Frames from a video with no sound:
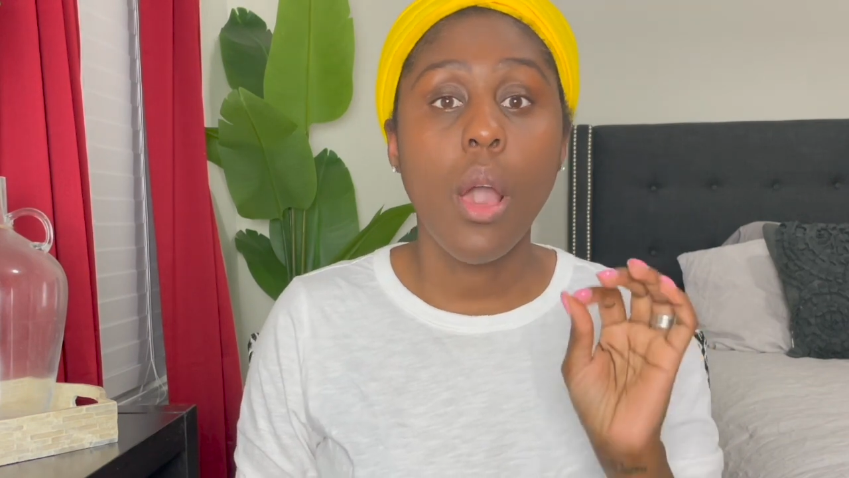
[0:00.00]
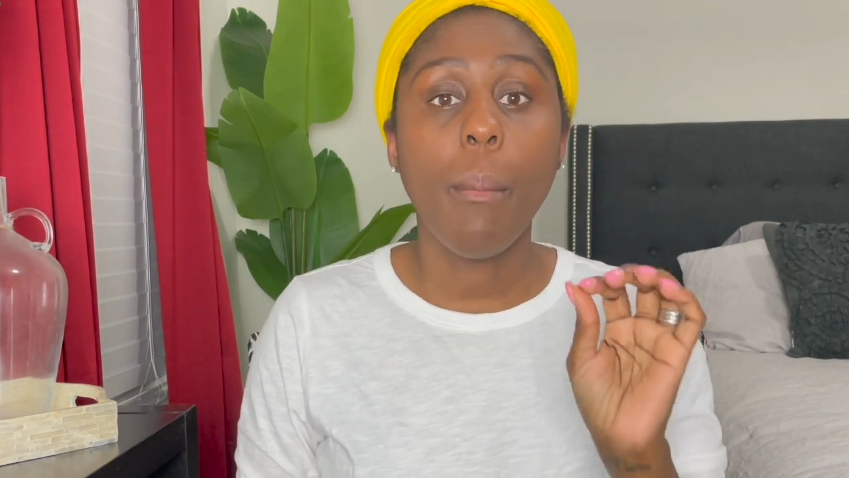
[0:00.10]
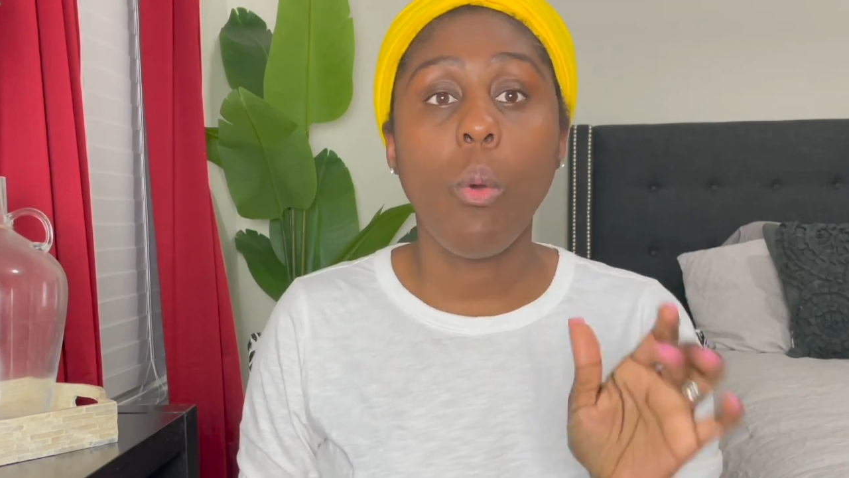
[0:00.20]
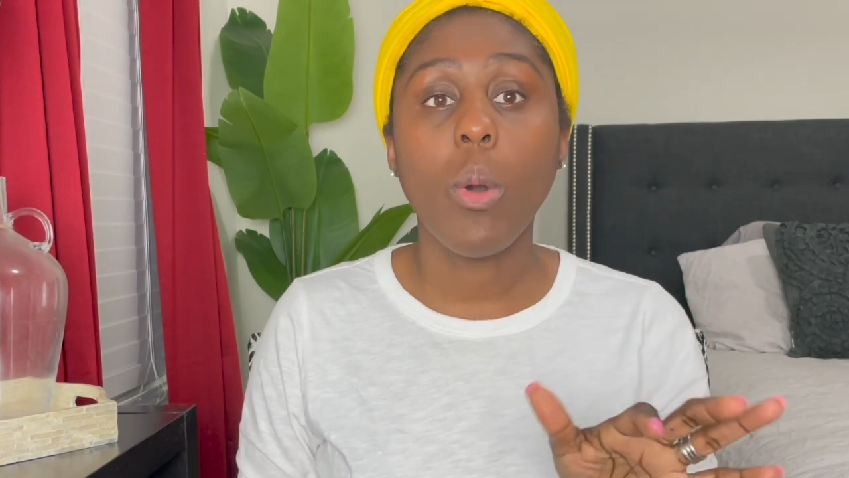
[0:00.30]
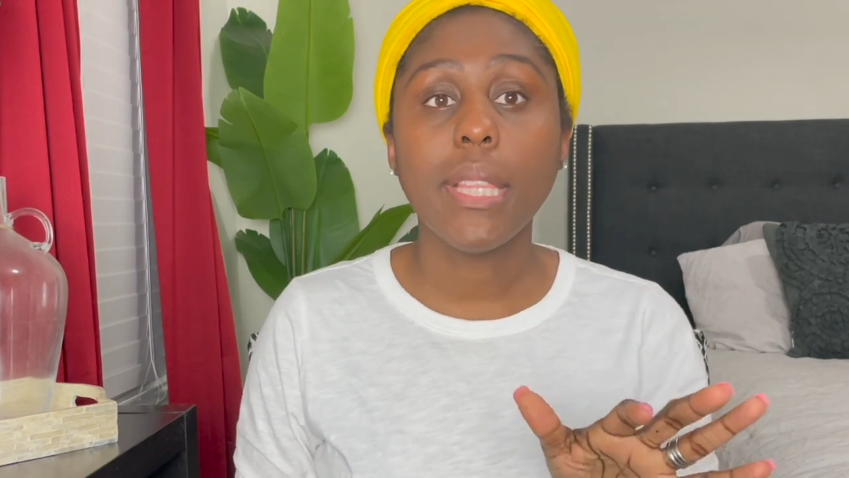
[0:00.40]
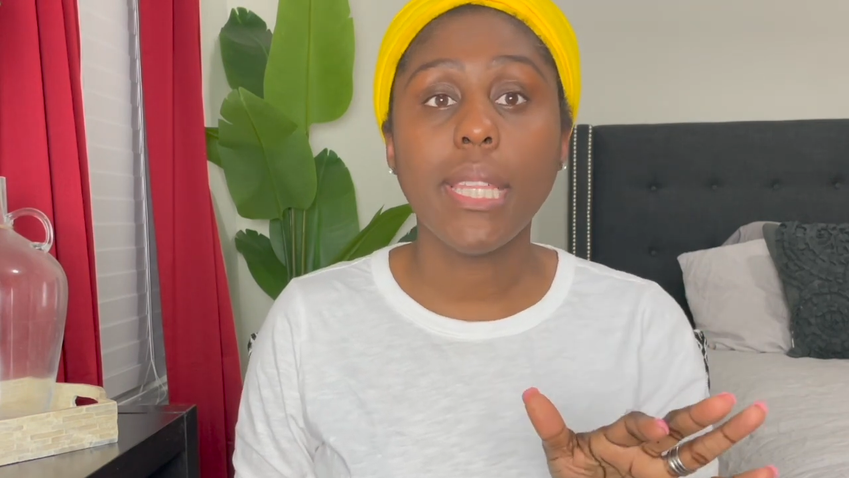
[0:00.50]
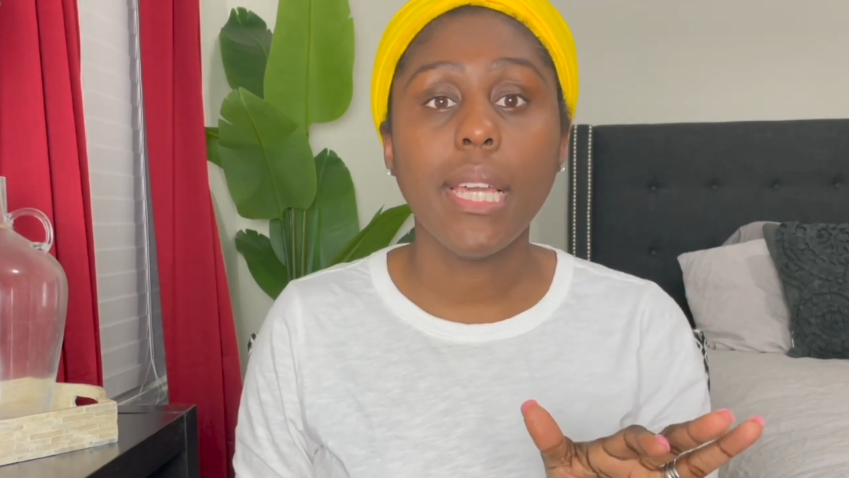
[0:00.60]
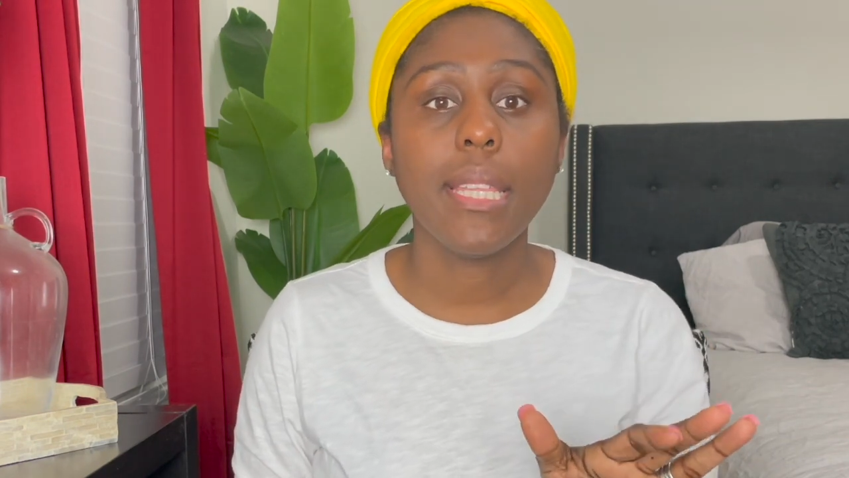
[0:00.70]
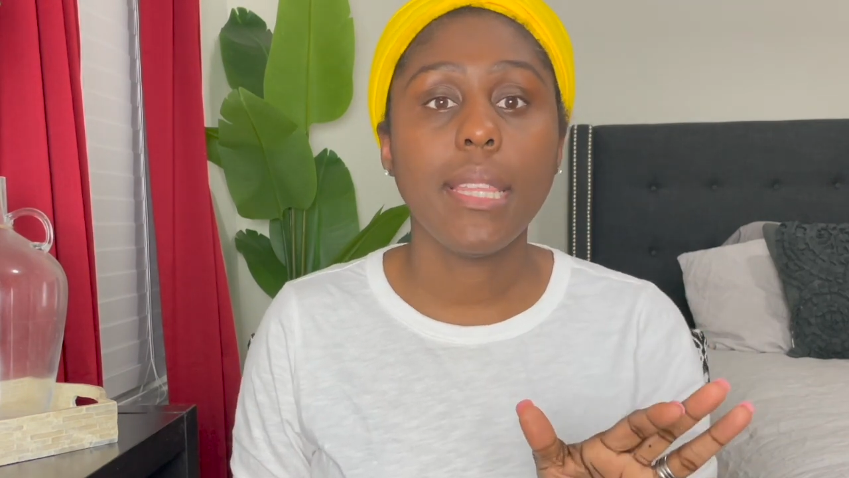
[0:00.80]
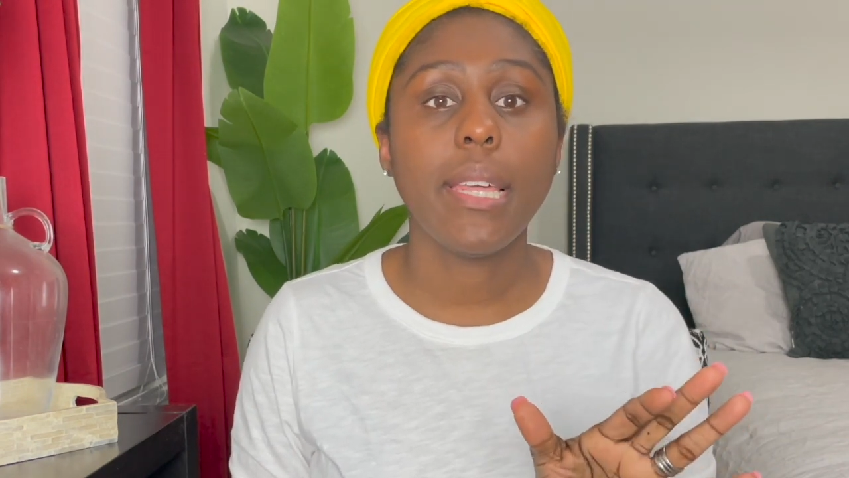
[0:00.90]
But one
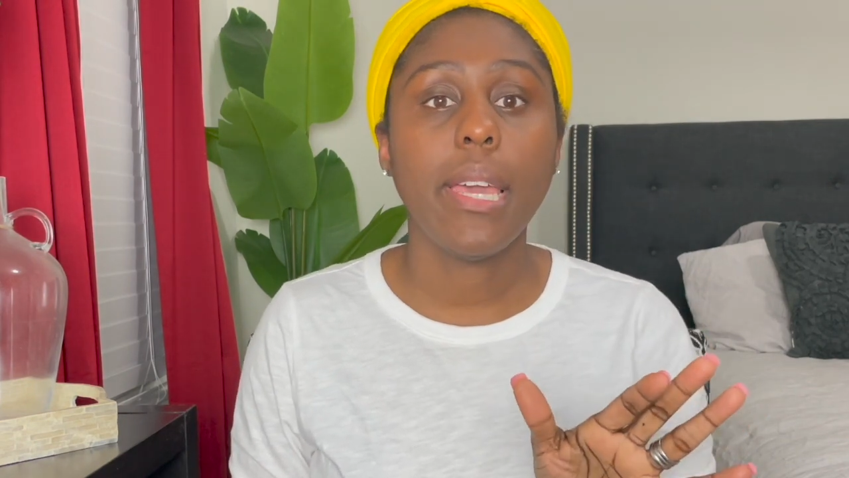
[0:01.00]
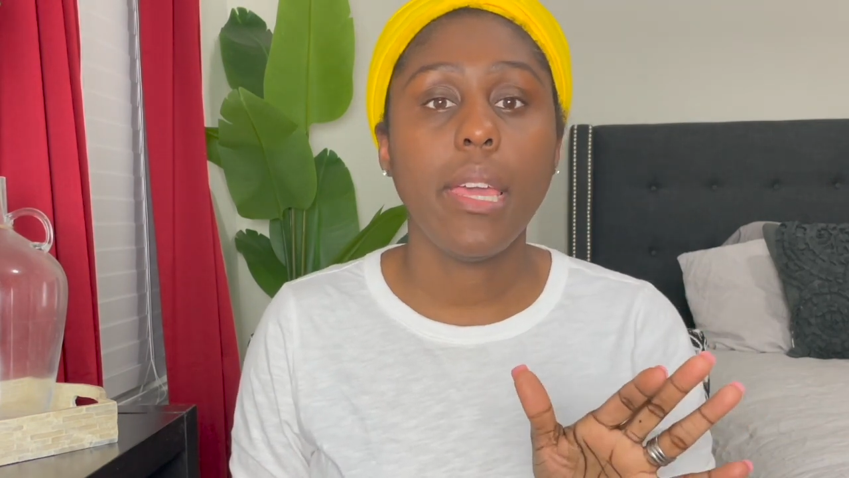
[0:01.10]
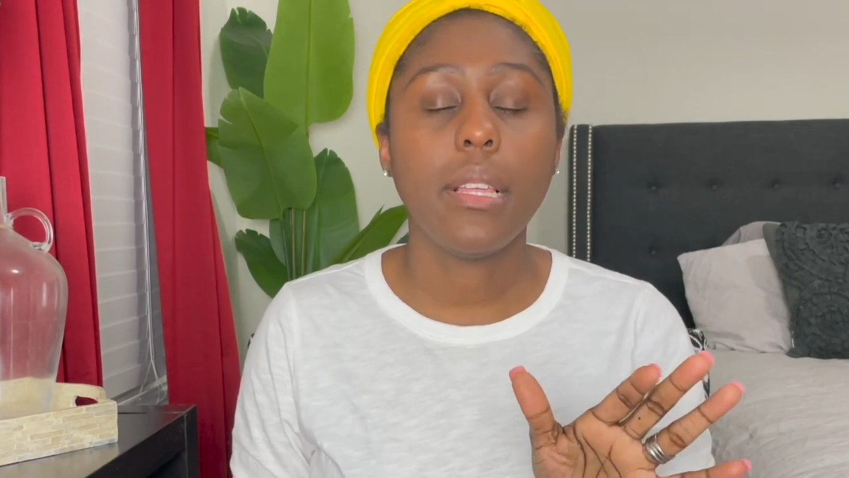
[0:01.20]
thing that they